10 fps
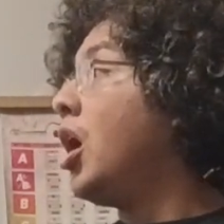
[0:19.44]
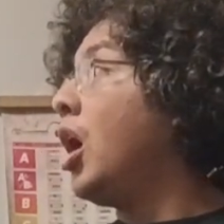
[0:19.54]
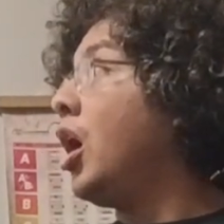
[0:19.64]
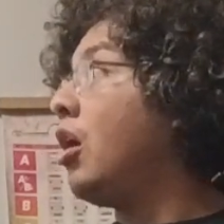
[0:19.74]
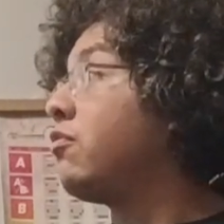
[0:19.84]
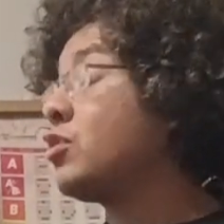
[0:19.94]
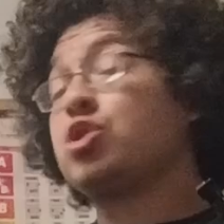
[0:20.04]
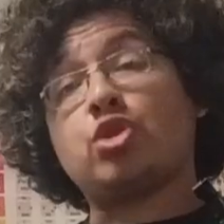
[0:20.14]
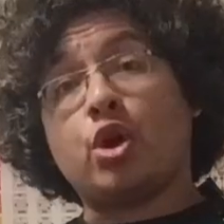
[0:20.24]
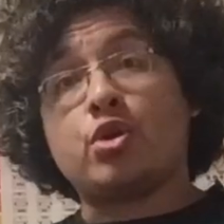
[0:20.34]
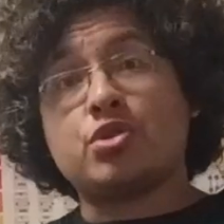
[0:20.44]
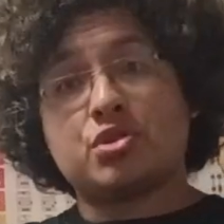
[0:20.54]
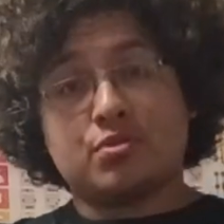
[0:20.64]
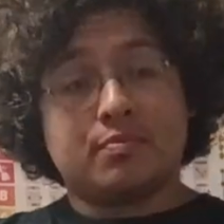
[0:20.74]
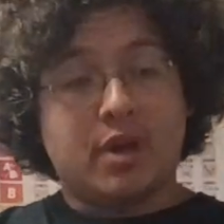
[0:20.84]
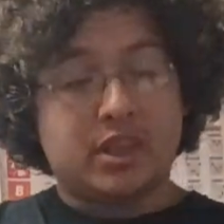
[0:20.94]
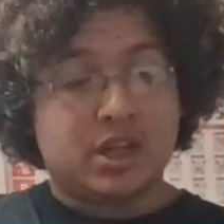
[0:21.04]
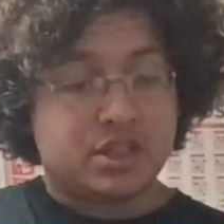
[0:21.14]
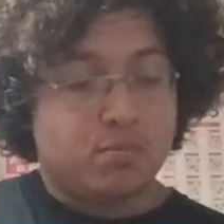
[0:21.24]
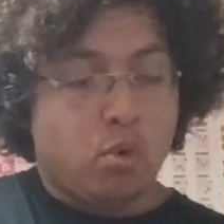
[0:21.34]
For starters, I
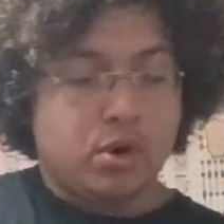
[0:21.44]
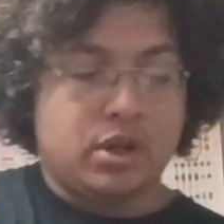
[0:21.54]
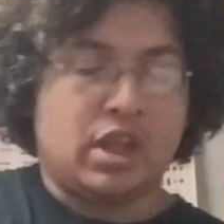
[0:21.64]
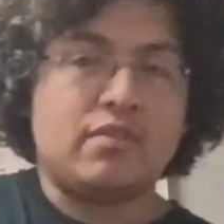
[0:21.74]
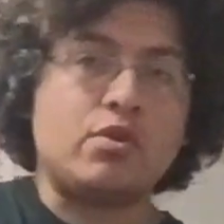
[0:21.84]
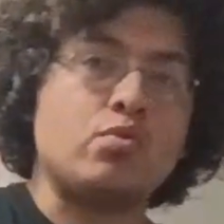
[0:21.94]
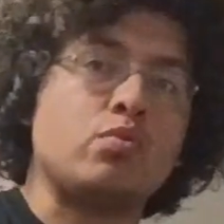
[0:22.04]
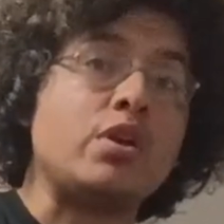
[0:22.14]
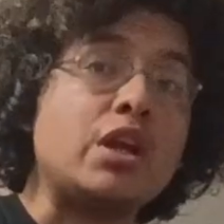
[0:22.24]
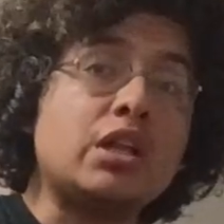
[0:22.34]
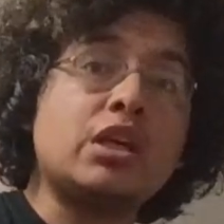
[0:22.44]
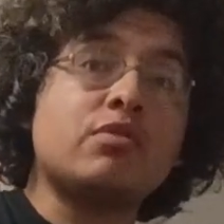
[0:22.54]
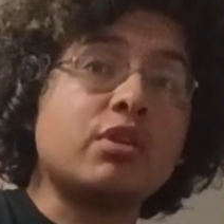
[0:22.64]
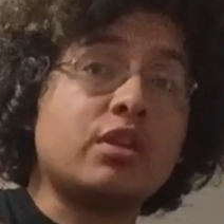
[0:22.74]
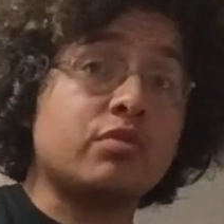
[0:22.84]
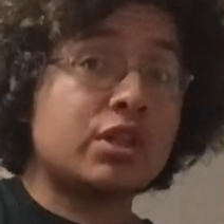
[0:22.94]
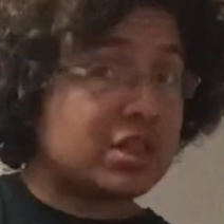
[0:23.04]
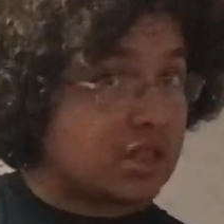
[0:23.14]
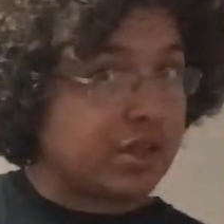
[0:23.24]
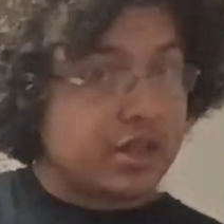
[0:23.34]
think it's important that if you
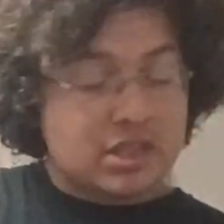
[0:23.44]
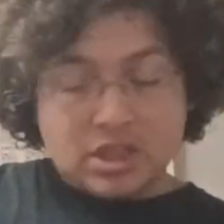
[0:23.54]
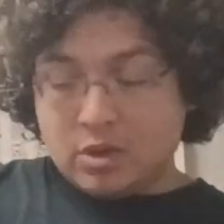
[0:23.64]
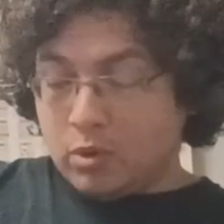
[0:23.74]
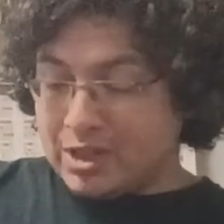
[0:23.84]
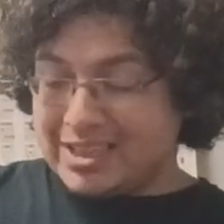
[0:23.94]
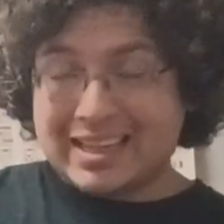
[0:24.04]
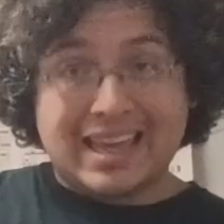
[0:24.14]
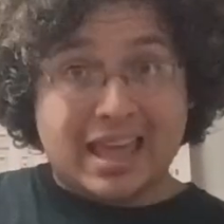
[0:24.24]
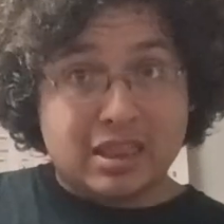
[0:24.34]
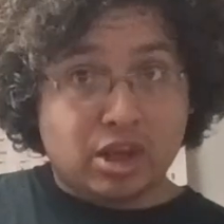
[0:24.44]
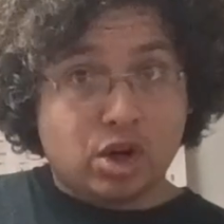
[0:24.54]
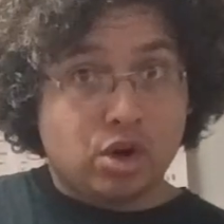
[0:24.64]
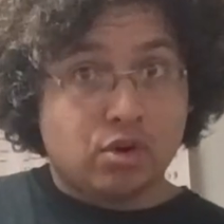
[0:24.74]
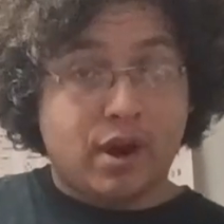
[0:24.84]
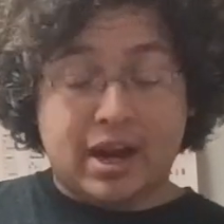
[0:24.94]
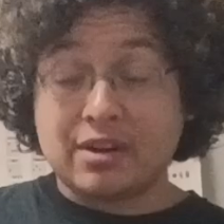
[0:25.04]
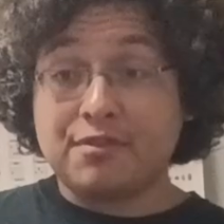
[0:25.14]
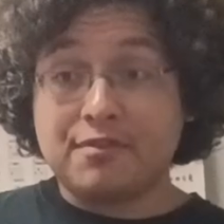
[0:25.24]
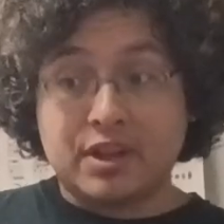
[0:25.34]
really seriously want to get the
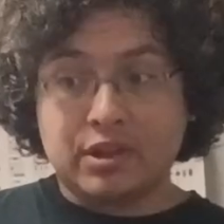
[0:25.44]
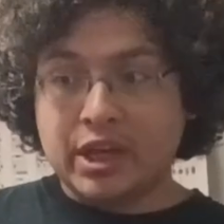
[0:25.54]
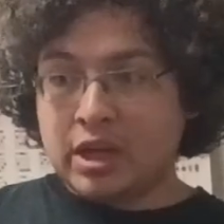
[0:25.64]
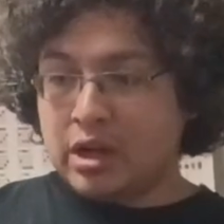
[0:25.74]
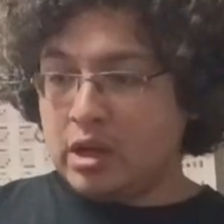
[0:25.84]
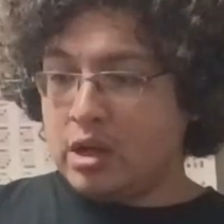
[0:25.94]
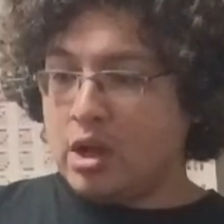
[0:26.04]
correct feeling,